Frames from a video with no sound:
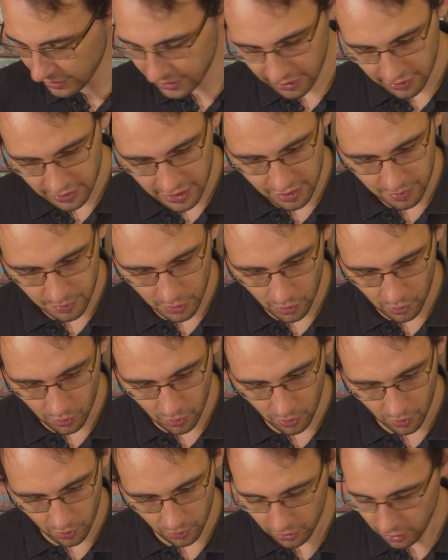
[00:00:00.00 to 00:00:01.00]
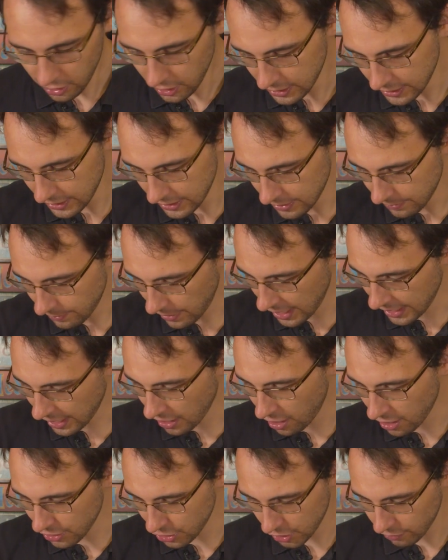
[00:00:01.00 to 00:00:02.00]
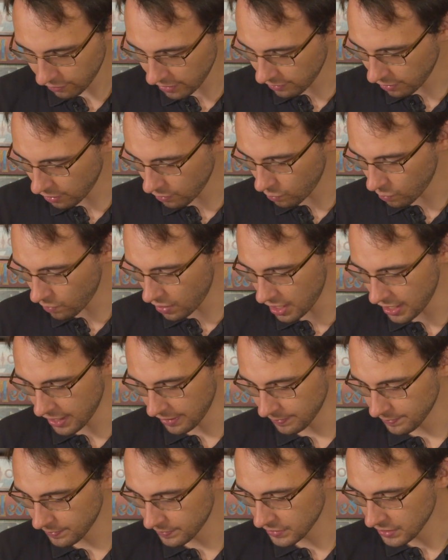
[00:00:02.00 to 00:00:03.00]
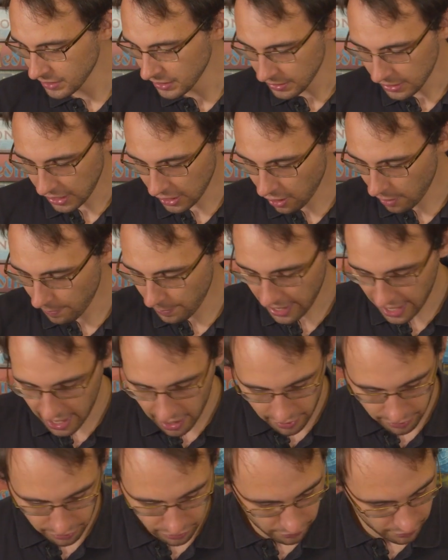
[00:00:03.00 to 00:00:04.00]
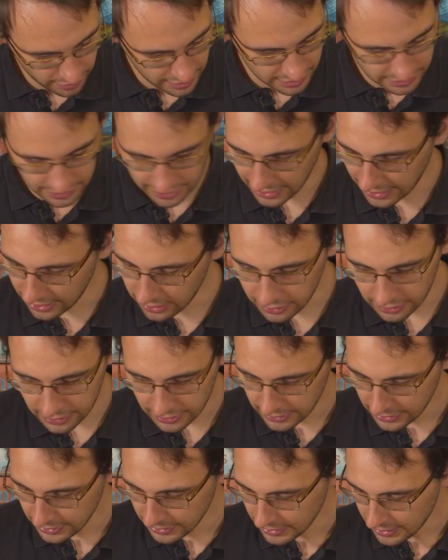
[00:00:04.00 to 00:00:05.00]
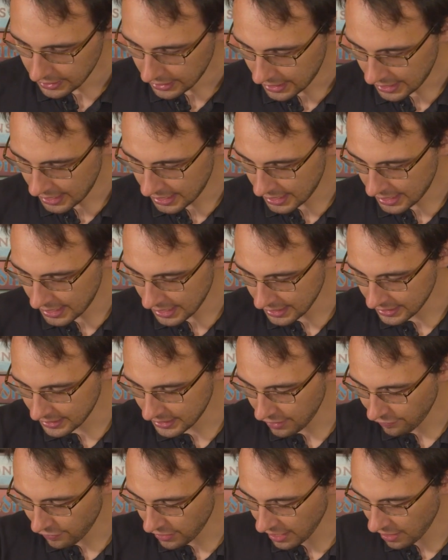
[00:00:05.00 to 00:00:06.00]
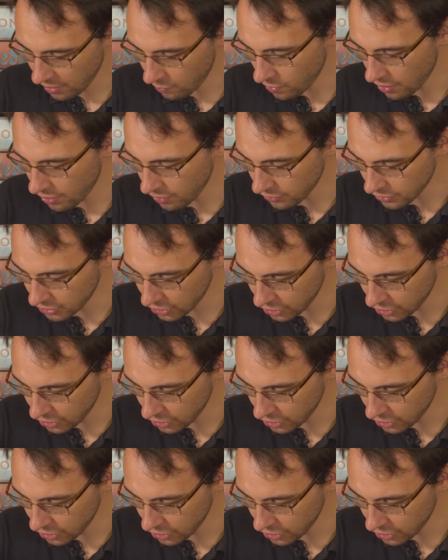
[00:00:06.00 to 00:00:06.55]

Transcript: I don't need them all, but I can't just re-roll 1. I got a pair of 3s now. Let's see if I get a 1 or a